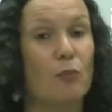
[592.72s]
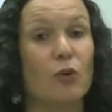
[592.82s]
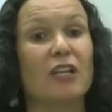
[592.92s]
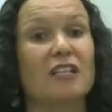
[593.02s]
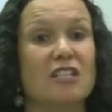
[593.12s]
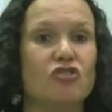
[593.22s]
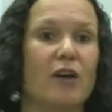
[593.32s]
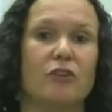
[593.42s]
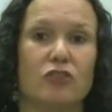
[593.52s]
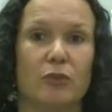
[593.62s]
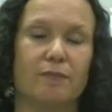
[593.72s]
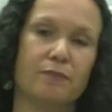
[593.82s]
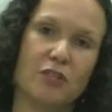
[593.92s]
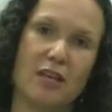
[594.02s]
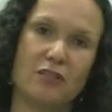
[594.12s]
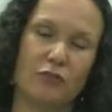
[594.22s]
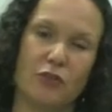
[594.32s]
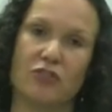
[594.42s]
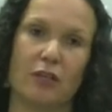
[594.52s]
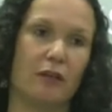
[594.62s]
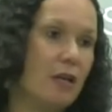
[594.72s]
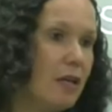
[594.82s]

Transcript: and we're going to teach you how to do it. So that's the first thing.